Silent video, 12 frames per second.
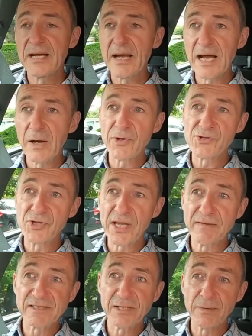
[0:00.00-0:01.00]
uh, which
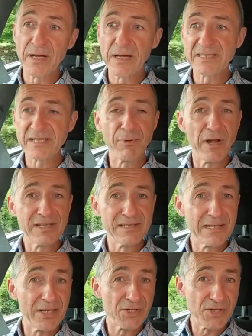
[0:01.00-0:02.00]
gives you a
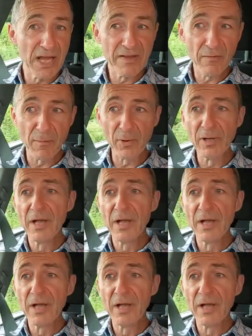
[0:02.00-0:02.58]
surprisingly achievable